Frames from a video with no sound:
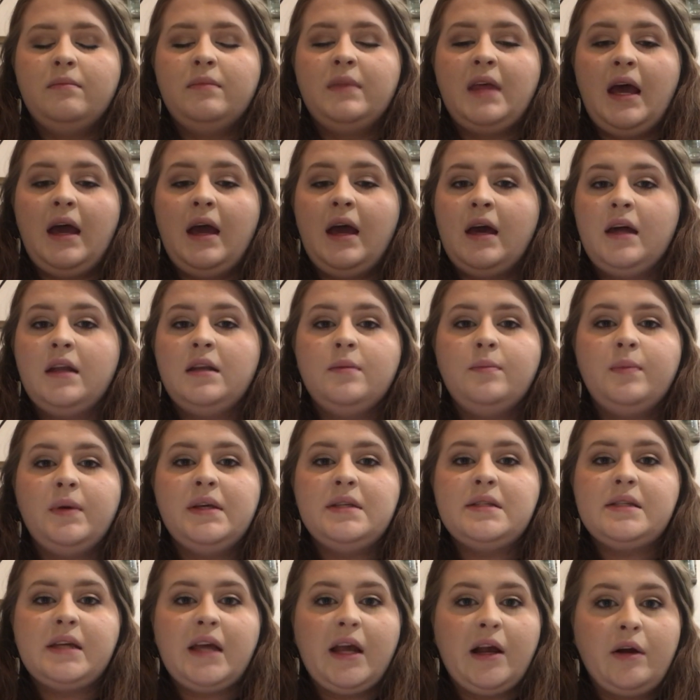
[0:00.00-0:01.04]
that had to be
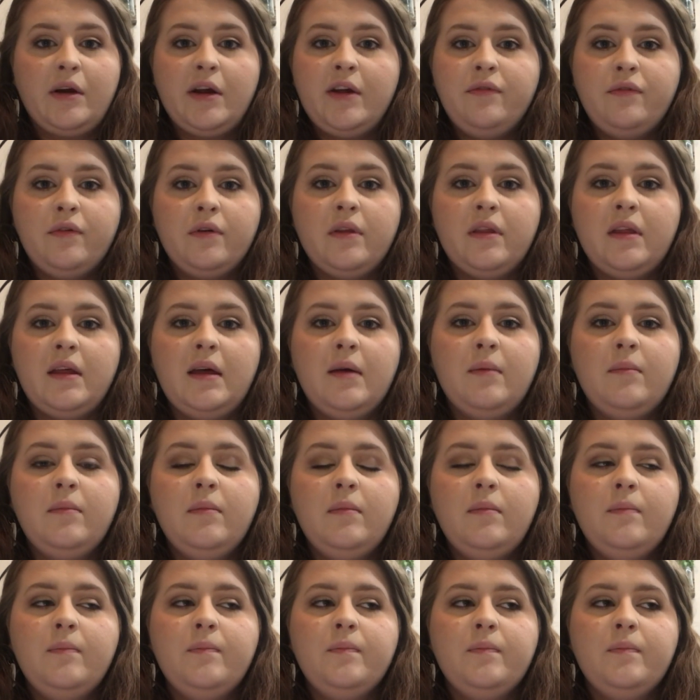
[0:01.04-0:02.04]
scary for them.